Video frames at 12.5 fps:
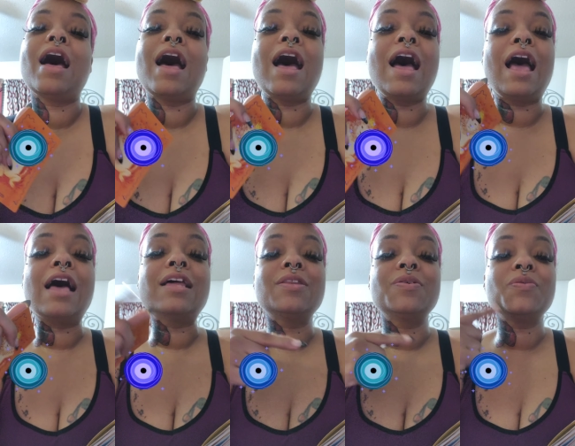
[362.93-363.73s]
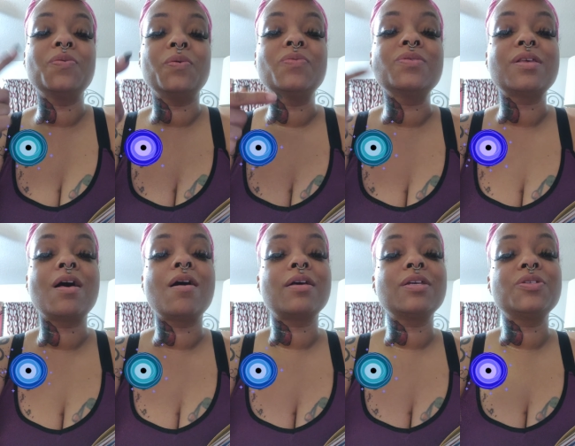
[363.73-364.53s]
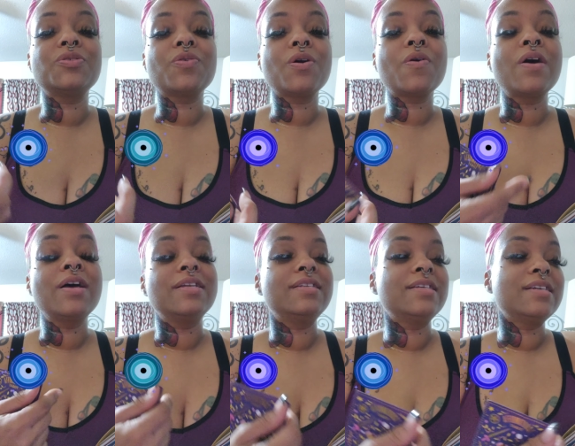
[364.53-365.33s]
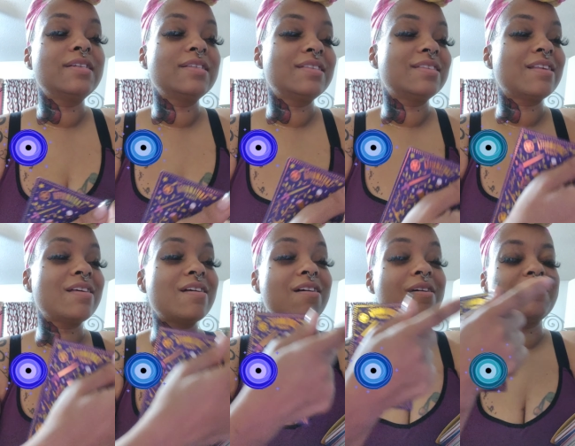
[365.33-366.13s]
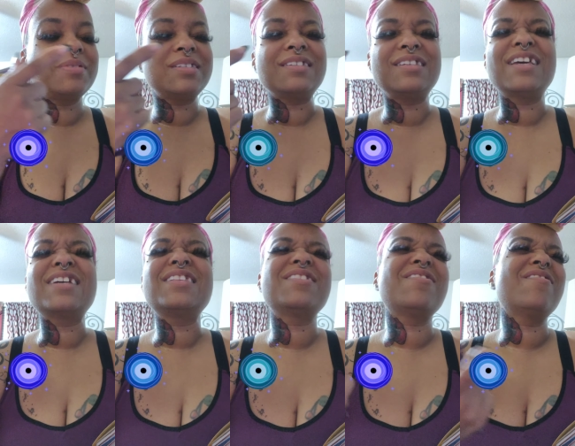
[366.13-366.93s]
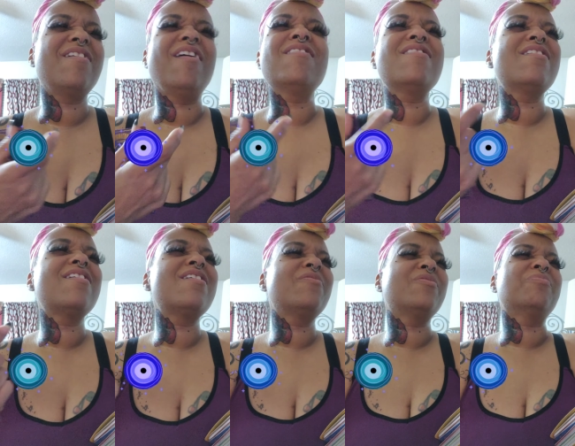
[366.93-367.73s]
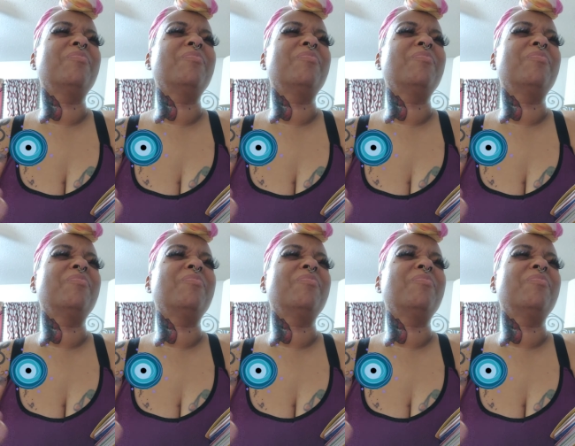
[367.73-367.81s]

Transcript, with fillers: I lose all control. Then something takes over